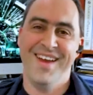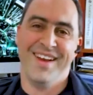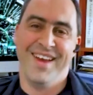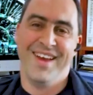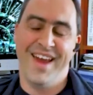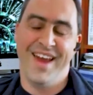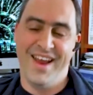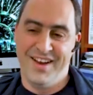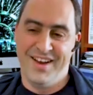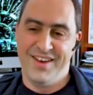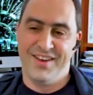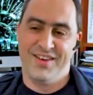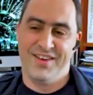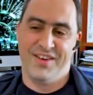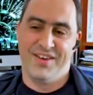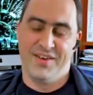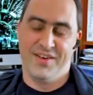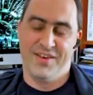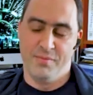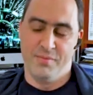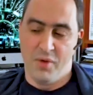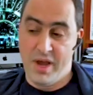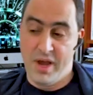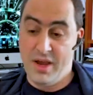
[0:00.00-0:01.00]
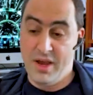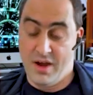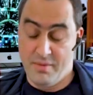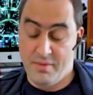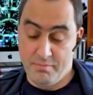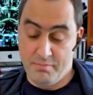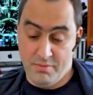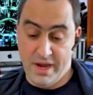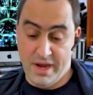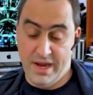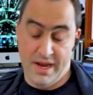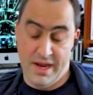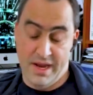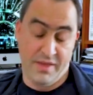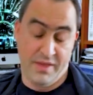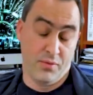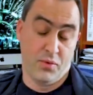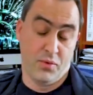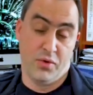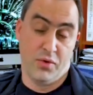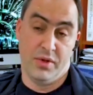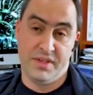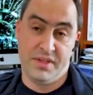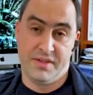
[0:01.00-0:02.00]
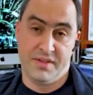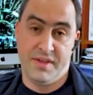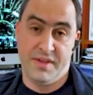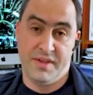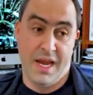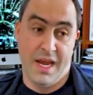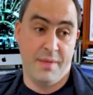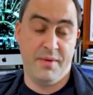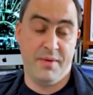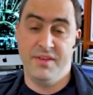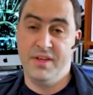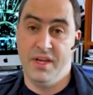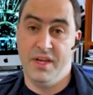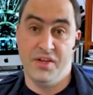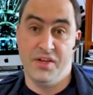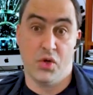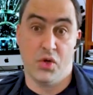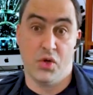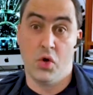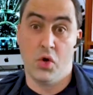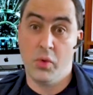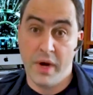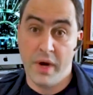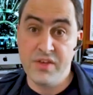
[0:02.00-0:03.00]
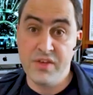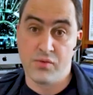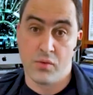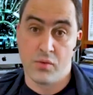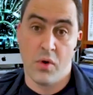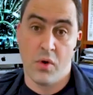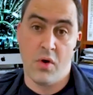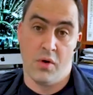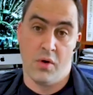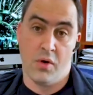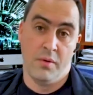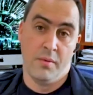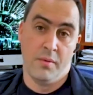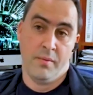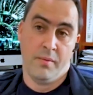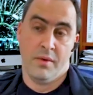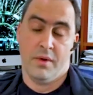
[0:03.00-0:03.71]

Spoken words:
And my other rule is the MDT is always wrong,